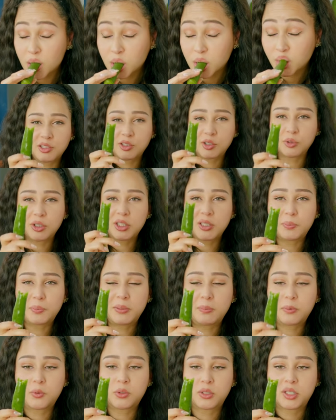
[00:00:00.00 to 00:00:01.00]
In Korea,
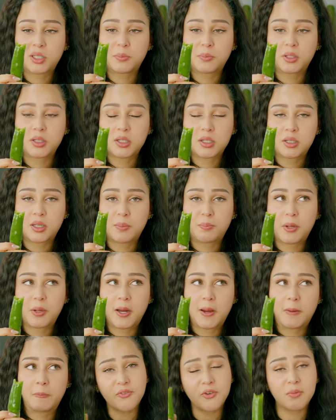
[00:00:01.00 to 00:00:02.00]
people will typically dip it
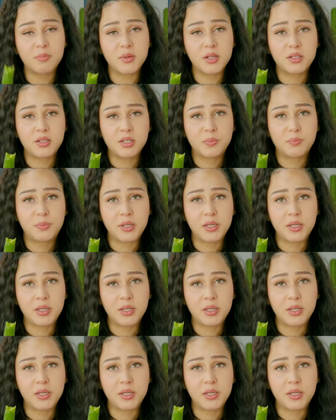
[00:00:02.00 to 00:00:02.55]
in fermented